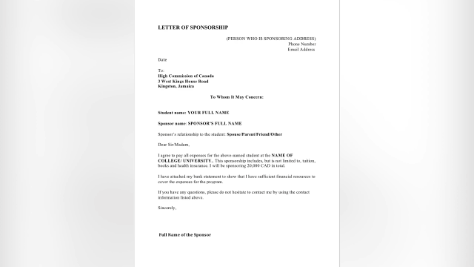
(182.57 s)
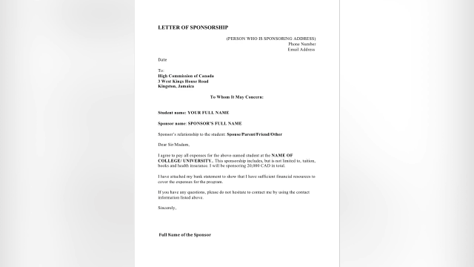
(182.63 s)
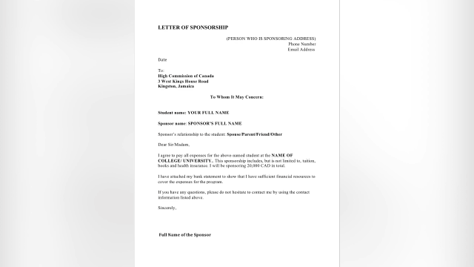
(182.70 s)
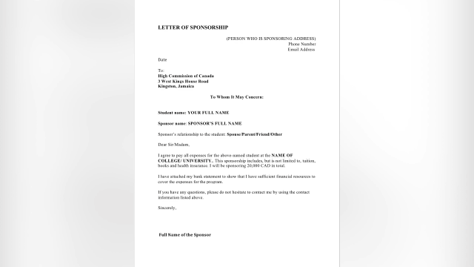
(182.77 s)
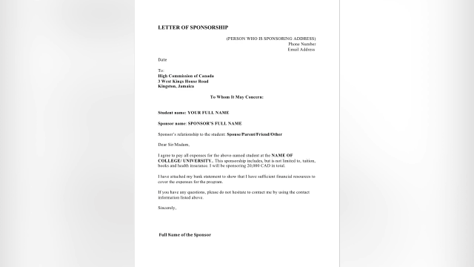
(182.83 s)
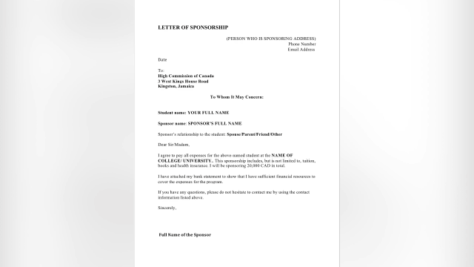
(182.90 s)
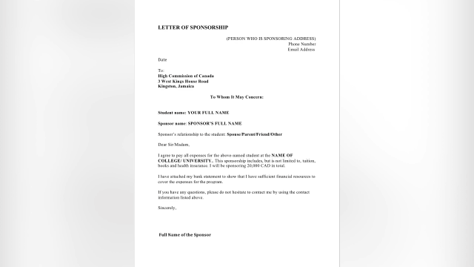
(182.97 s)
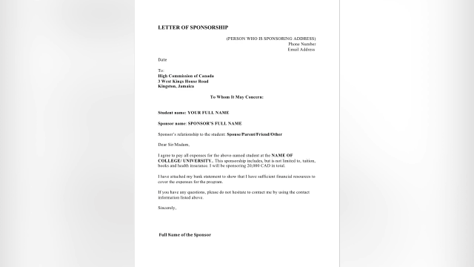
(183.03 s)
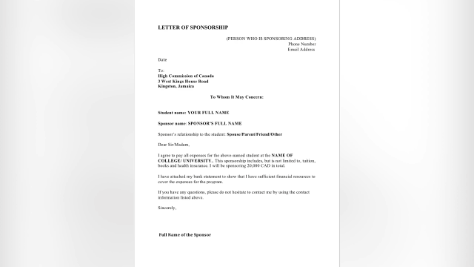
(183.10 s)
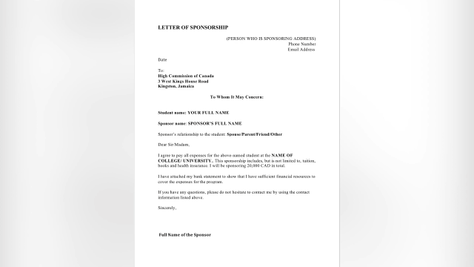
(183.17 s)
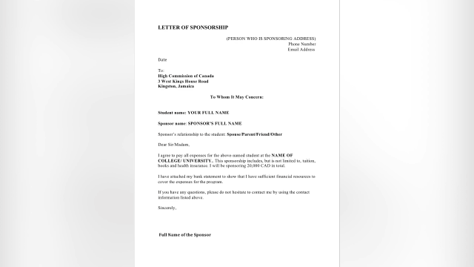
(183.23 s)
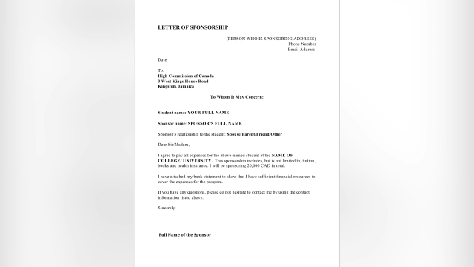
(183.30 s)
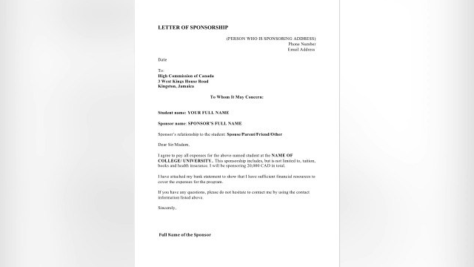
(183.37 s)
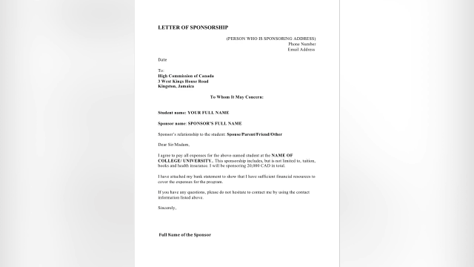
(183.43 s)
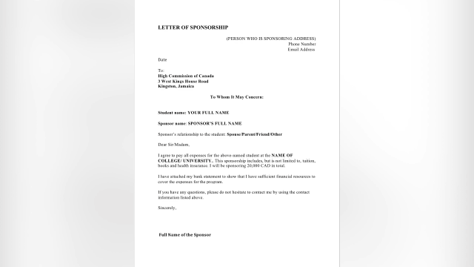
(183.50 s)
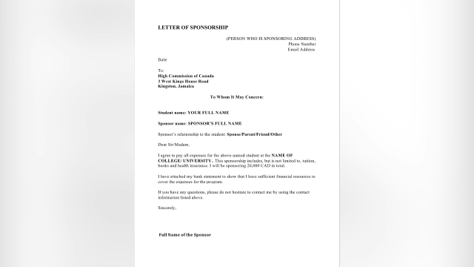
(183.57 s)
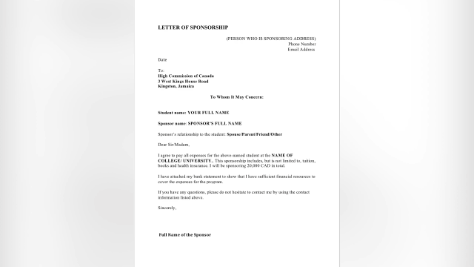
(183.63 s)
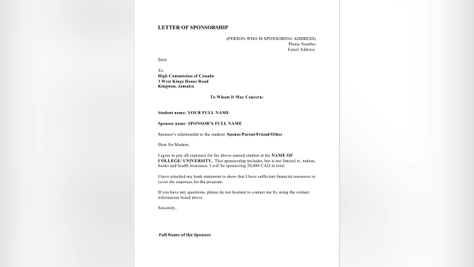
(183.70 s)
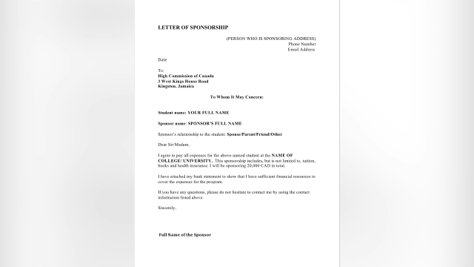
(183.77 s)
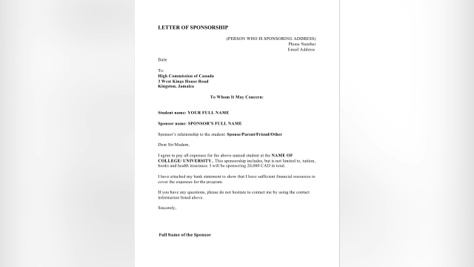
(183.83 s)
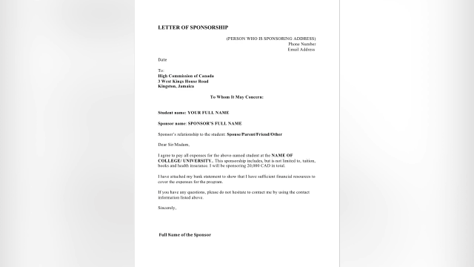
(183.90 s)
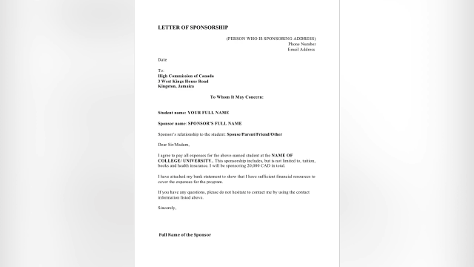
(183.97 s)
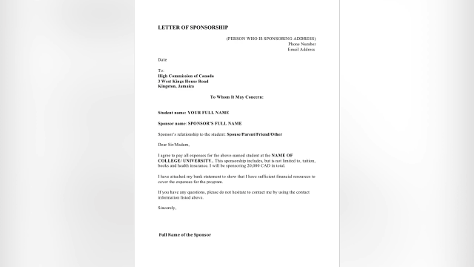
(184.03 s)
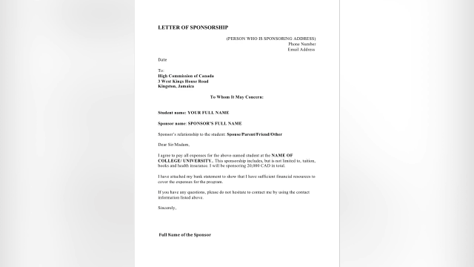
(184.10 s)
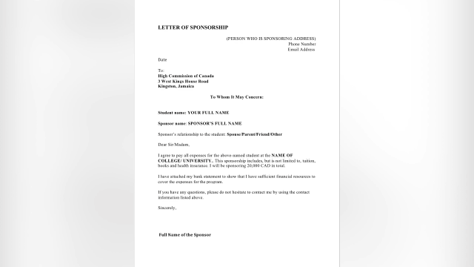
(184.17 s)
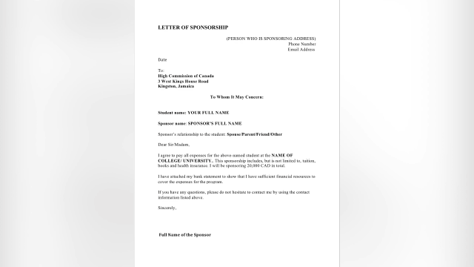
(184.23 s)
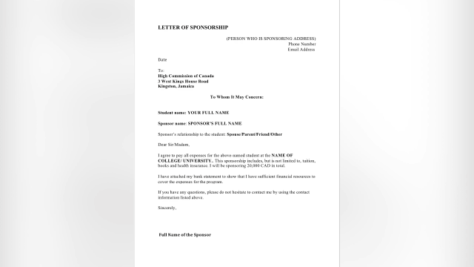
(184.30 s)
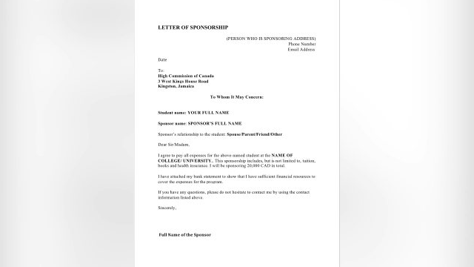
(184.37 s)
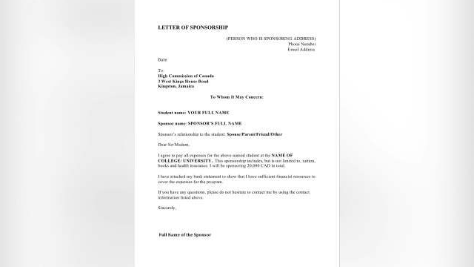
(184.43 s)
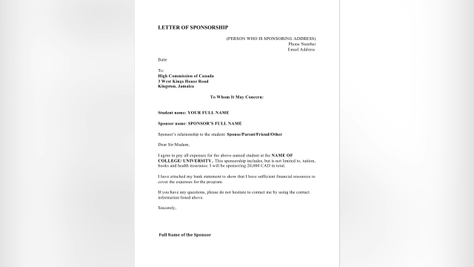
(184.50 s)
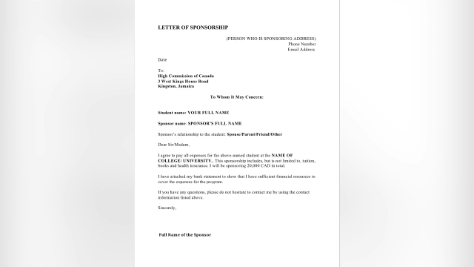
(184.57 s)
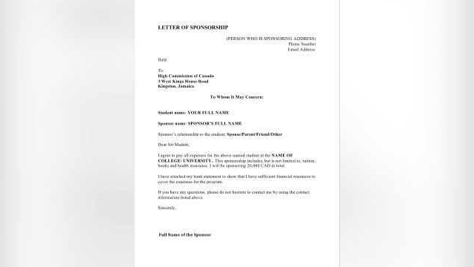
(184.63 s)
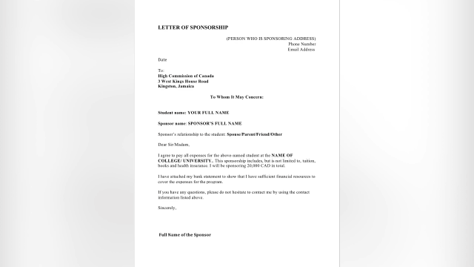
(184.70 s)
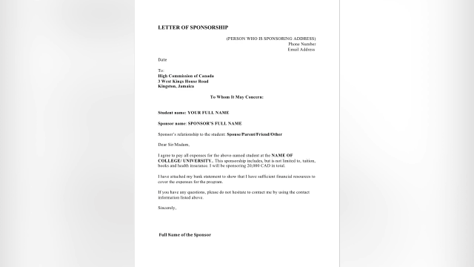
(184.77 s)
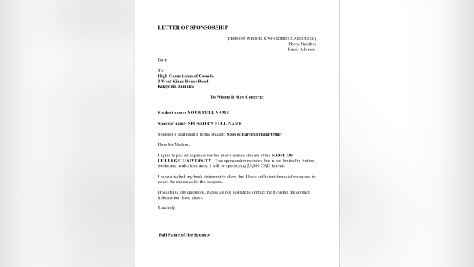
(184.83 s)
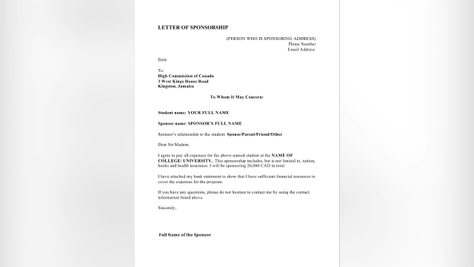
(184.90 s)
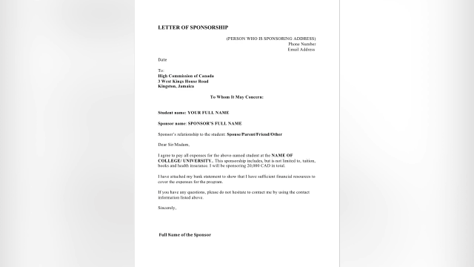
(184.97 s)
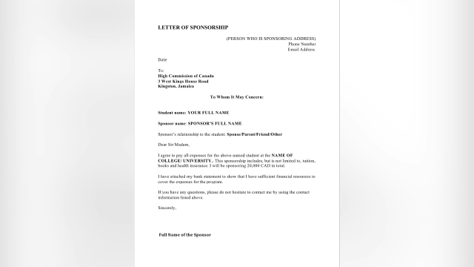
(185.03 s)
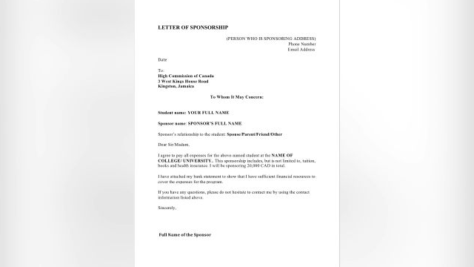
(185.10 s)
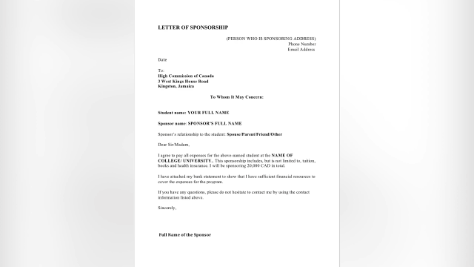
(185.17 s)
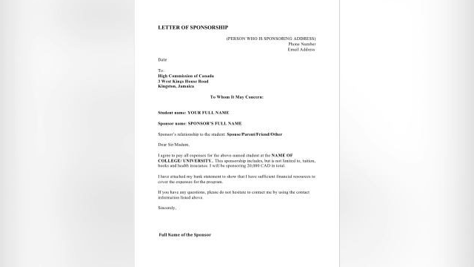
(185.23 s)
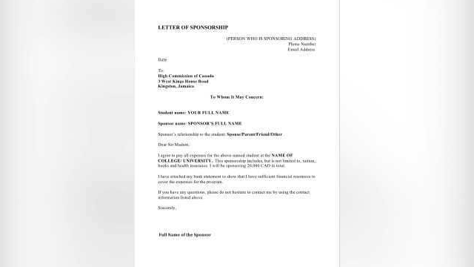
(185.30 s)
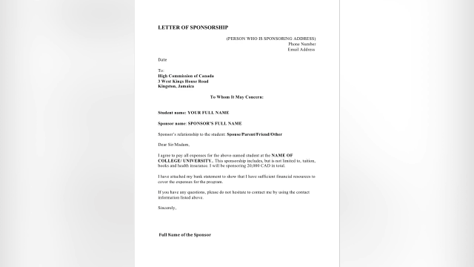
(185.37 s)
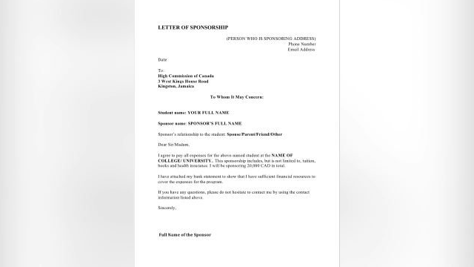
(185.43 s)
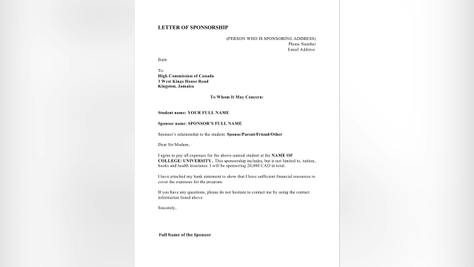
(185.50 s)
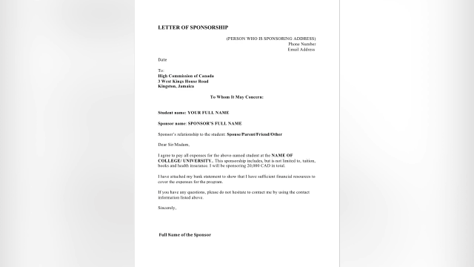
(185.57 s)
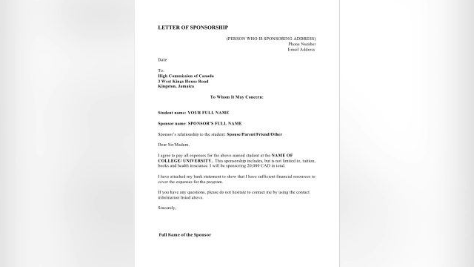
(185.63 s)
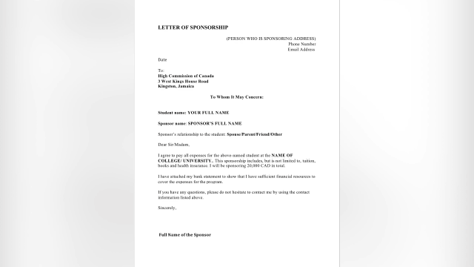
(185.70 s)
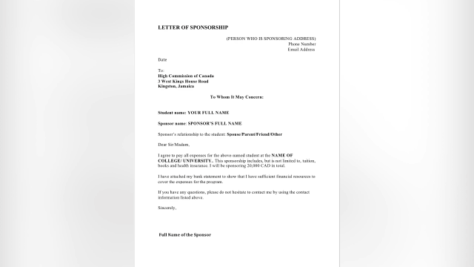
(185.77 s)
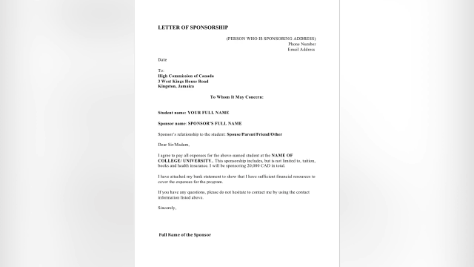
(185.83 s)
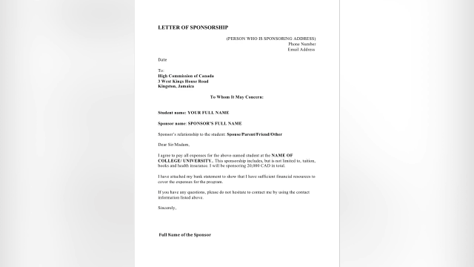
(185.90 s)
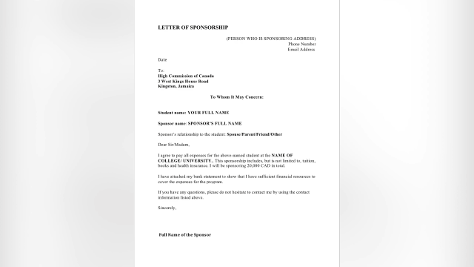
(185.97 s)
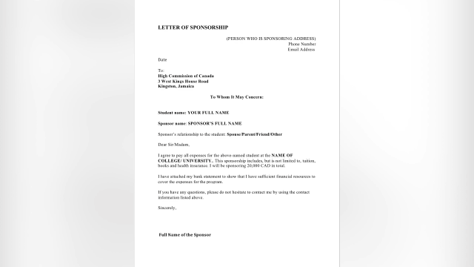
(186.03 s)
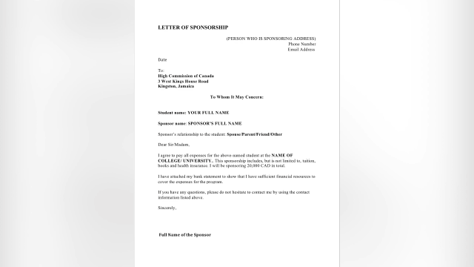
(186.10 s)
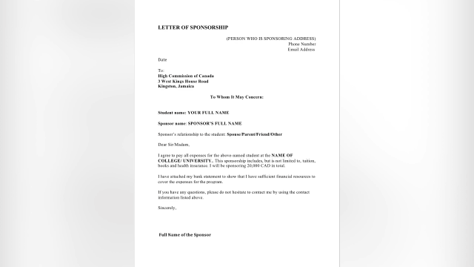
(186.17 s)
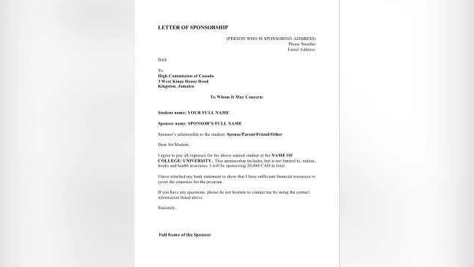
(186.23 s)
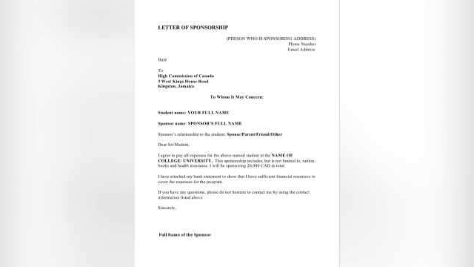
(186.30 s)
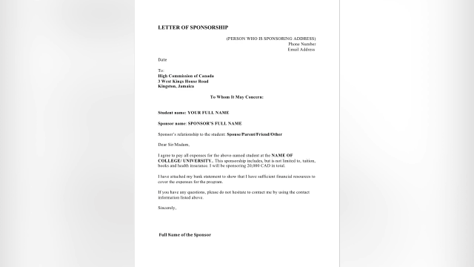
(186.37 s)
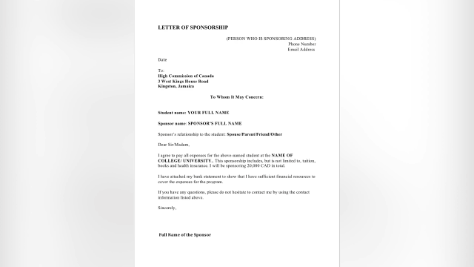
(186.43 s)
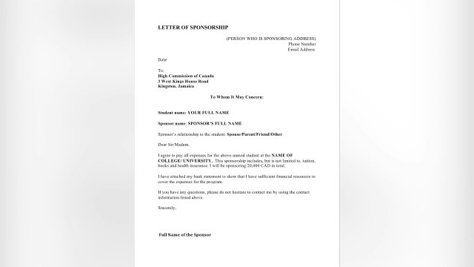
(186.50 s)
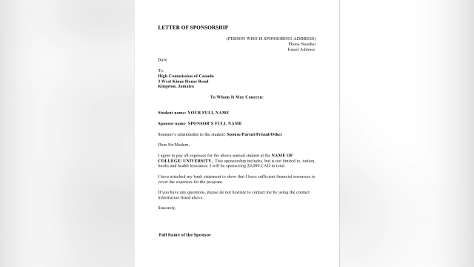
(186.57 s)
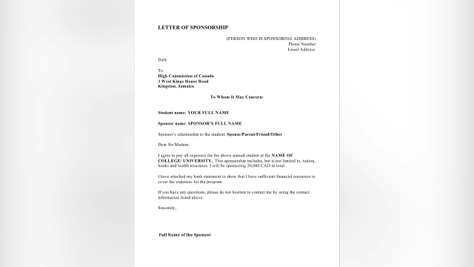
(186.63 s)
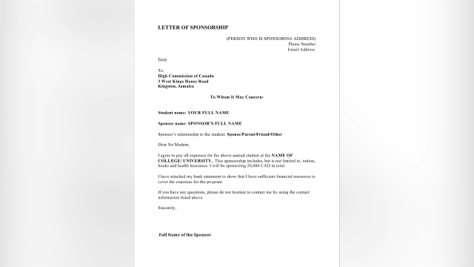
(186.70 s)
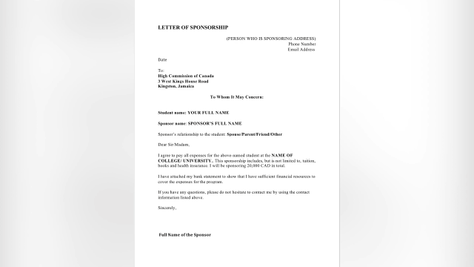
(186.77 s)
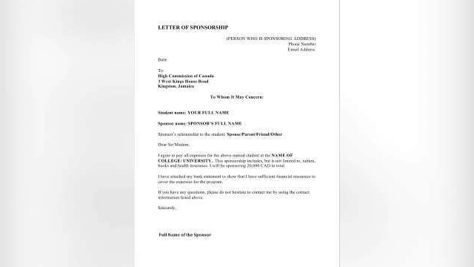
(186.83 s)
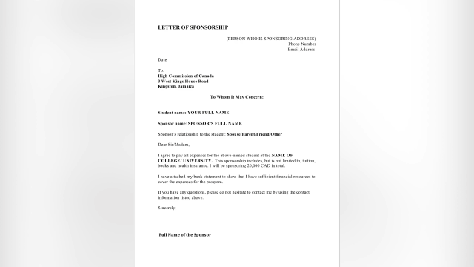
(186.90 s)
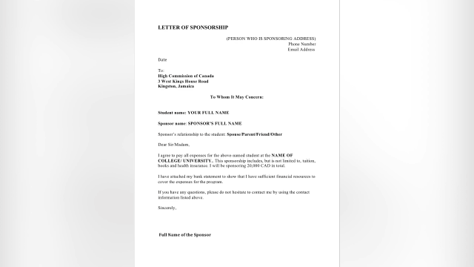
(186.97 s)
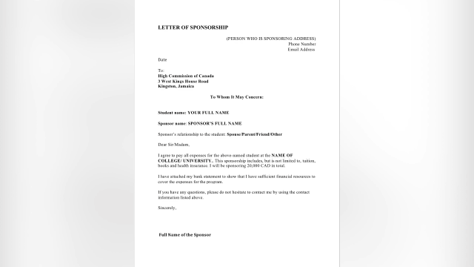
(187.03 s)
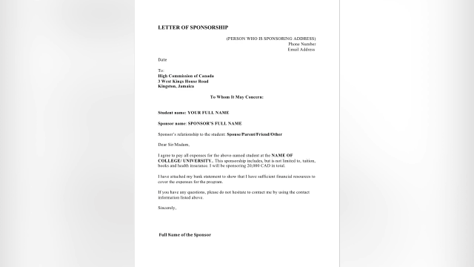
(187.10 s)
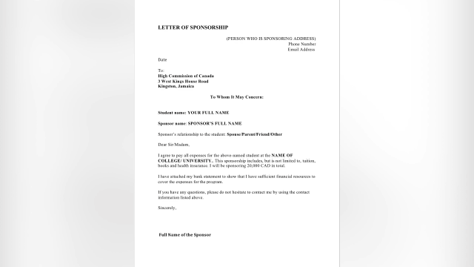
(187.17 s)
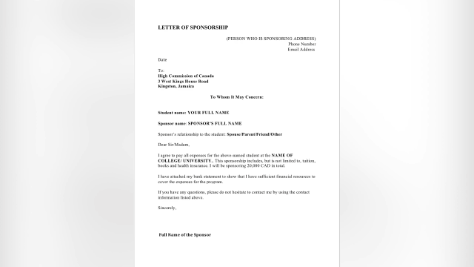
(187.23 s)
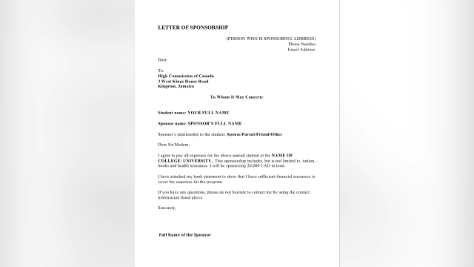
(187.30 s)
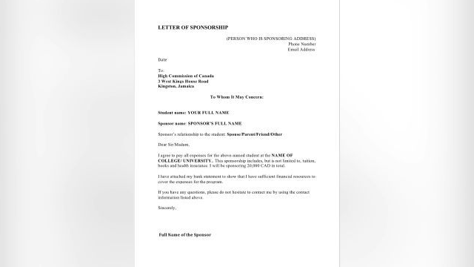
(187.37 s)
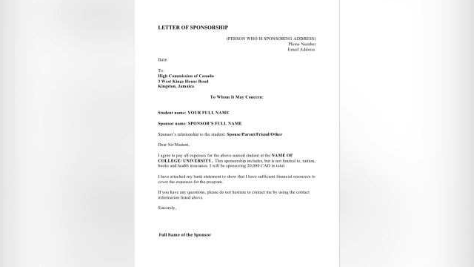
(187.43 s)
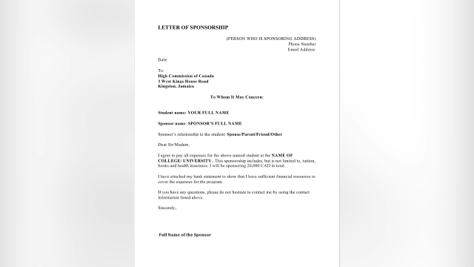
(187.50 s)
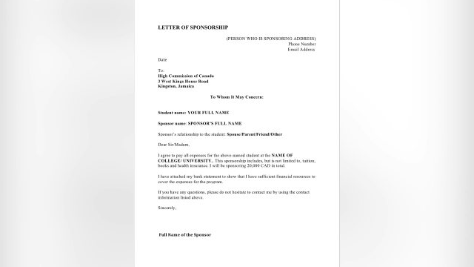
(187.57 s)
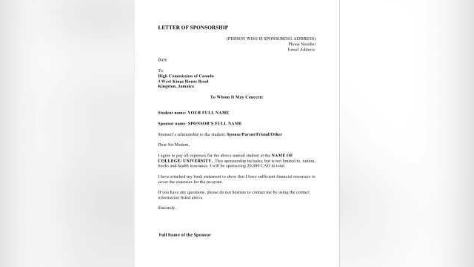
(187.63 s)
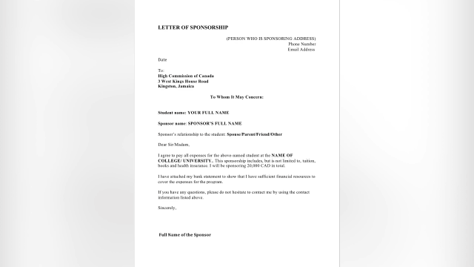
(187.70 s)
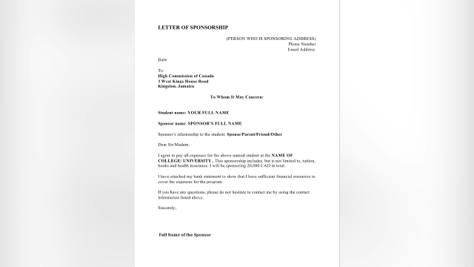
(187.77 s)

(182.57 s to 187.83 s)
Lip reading: Nobody's mouth can be seen.